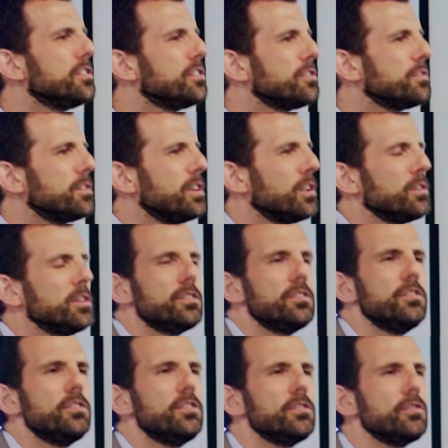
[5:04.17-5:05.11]
your, you know,
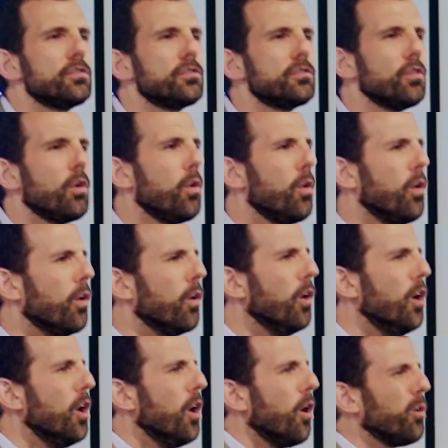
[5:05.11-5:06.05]
listen to your soul,
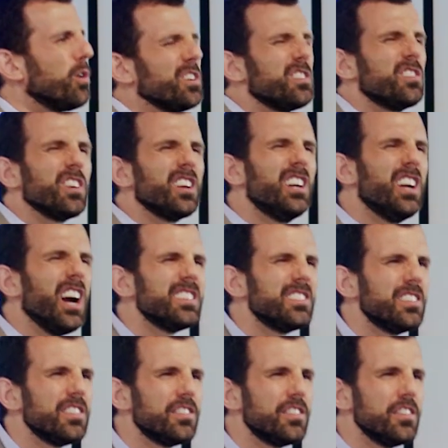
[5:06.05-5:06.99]
or it's a gut
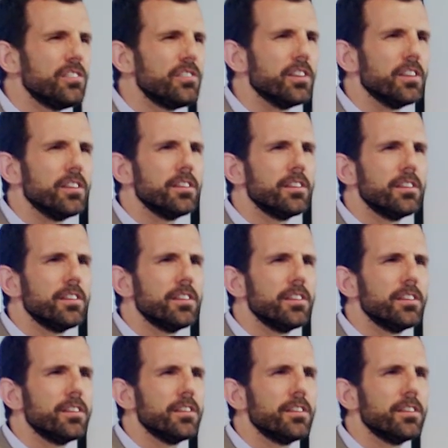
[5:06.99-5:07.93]
decision.
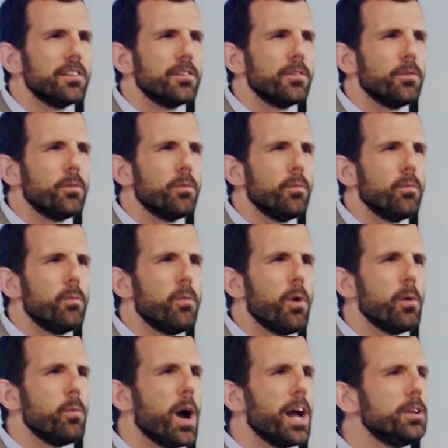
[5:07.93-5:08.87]

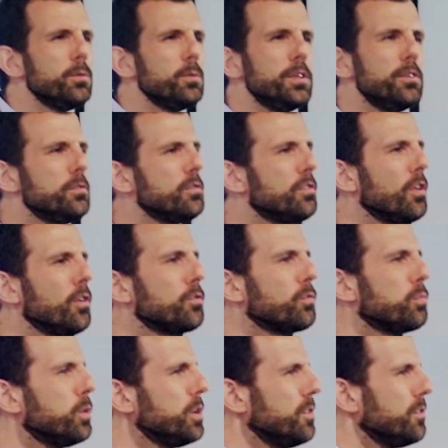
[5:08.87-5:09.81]
Why do we use those
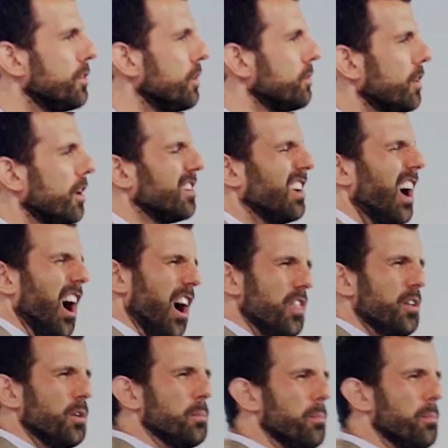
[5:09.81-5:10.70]
words? Those aren't other